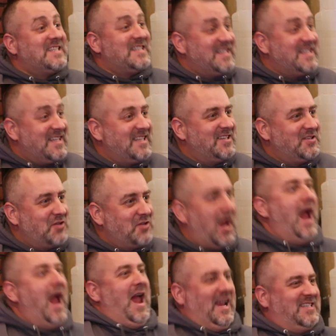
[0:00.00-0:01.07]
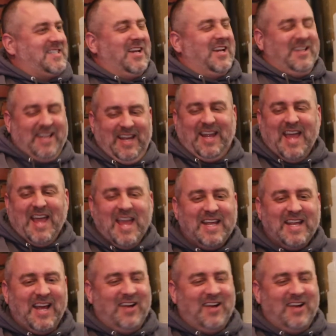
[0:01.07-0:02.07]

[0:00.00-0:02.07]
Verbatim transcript: homebuyer podcast, yeah, trying to figure it out. Yeah,